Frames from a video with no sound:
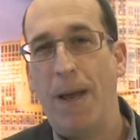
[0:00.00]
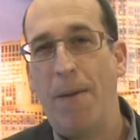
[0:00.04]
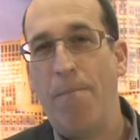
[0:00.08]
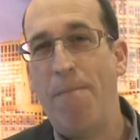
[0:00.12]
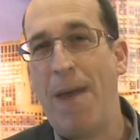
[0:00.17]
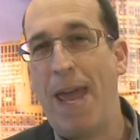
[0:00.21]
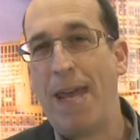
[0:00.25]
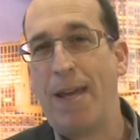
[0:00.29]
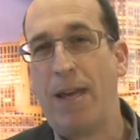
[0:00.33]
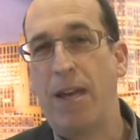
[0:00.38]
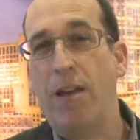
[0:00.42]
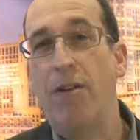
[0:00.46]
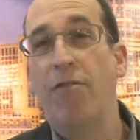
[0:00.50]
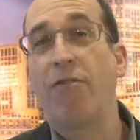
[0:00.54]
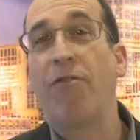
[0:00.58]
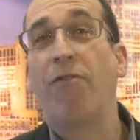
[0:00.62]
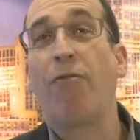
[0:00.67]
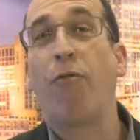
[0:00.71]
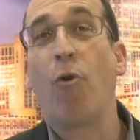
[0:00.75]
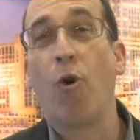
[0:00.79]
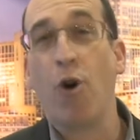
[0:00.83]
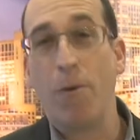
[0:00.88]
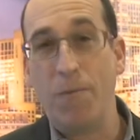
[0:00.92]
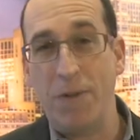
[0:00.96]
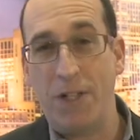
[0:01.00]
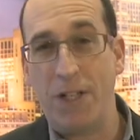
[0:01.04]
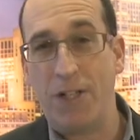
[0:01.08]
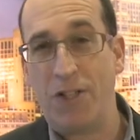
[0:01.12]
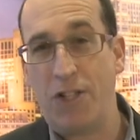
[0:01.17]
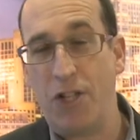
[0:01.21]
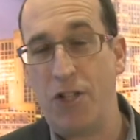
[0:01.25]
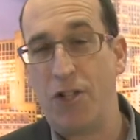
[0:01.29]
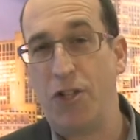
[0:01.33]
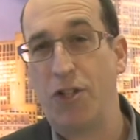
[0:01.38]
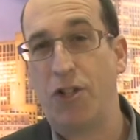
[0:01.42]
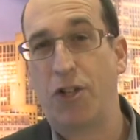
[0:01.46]
make informed
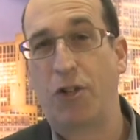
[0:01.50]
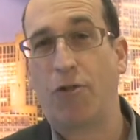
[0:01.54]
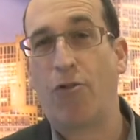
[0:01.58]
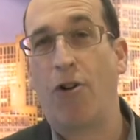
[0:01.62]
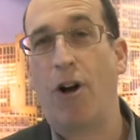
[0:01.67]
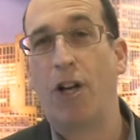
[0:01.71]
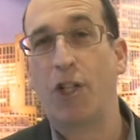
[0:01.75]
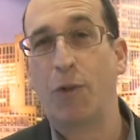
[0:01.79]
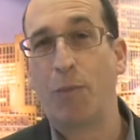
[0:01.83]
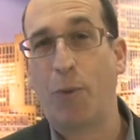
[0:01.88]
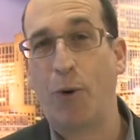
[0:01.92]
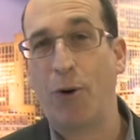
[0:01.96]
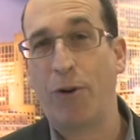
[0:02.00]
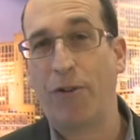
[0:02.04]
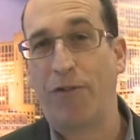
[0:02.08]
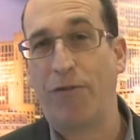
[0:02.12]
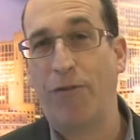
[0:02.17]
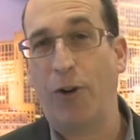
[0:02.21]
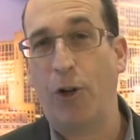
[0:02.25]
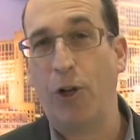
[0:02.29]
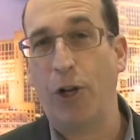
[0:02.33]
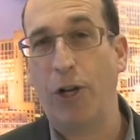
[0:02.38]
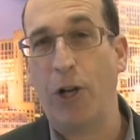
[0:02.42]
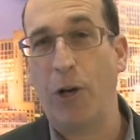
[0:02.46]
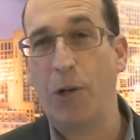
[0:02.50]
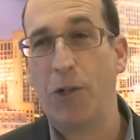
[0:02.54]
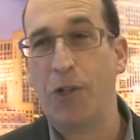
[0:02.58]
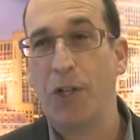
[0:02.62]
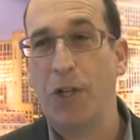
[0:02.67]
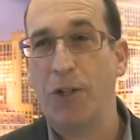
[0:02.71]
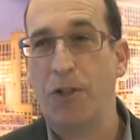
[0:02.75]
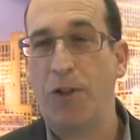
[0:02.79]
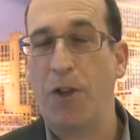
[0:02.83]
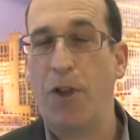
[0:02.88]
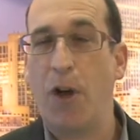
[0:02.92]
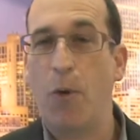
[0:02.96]
decisions across portfolios
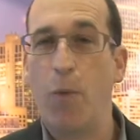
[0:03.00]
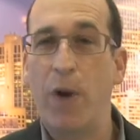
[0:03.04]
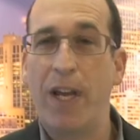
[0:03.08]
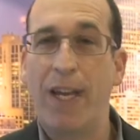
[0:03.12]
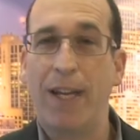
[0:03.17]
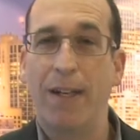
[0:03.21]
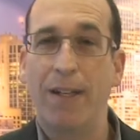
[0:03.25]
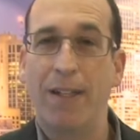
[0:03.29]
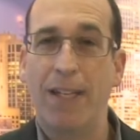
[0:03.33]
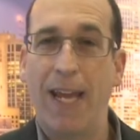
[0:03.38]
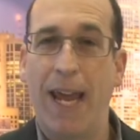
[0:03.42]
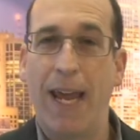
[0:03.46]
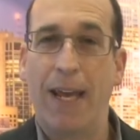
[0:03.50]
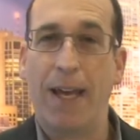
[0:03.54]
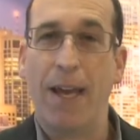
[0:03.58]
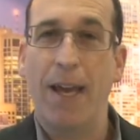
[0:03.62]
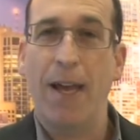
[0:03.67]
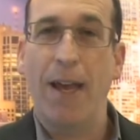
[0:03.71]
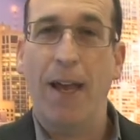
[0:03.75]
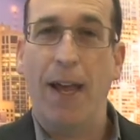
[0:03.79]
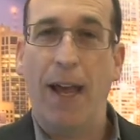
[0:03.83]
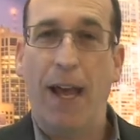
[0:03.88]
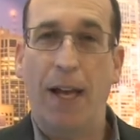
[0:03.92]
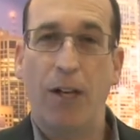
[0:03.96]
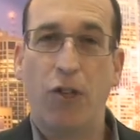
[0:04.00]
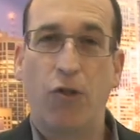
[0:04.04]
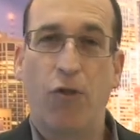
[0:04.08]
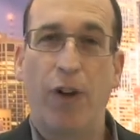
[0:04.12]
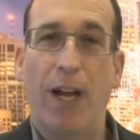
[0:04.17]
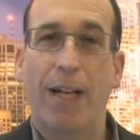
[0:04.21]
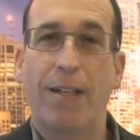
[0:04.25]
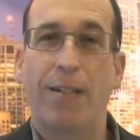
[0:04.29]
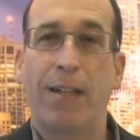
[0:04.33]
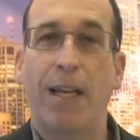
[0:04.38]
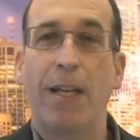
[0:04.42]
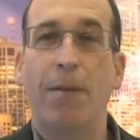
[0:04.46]
so that we can take and
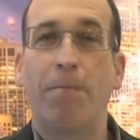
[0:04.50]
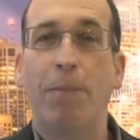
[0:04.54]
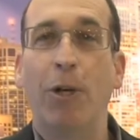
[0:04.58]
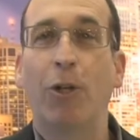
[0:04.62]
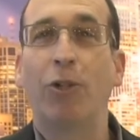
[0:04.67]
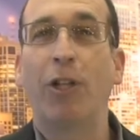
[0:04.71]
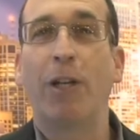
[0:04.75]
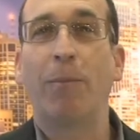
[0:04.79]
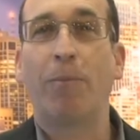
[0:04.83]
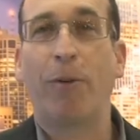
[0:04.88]
translate building